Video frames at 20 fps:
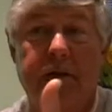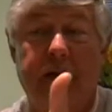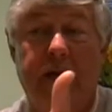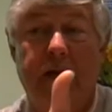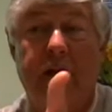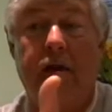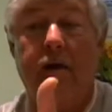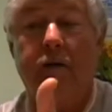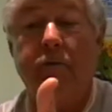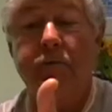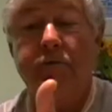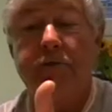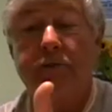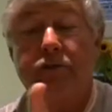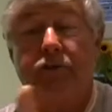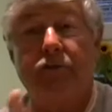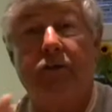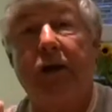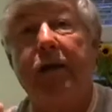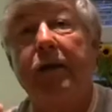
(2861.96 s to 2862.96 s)
And then I
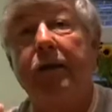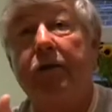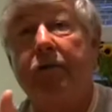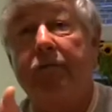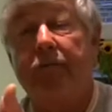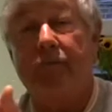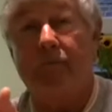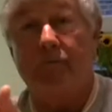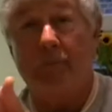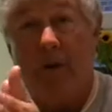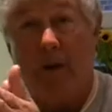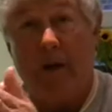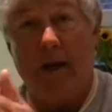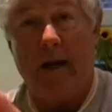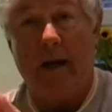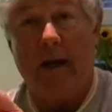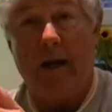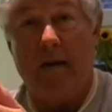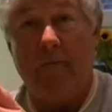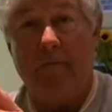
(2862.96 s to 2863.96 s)
was the trainer of
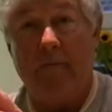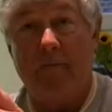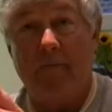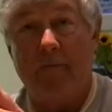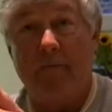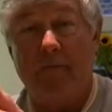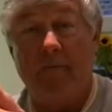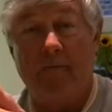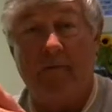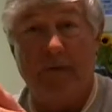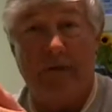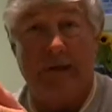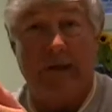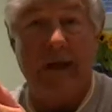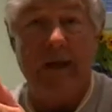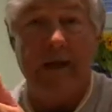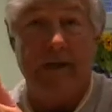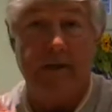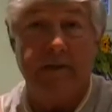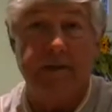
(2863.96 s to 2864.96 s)
my club for
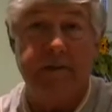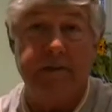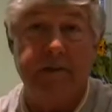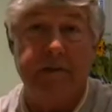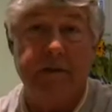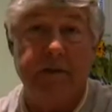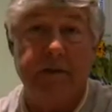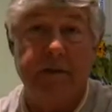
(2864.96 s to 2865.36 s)
years.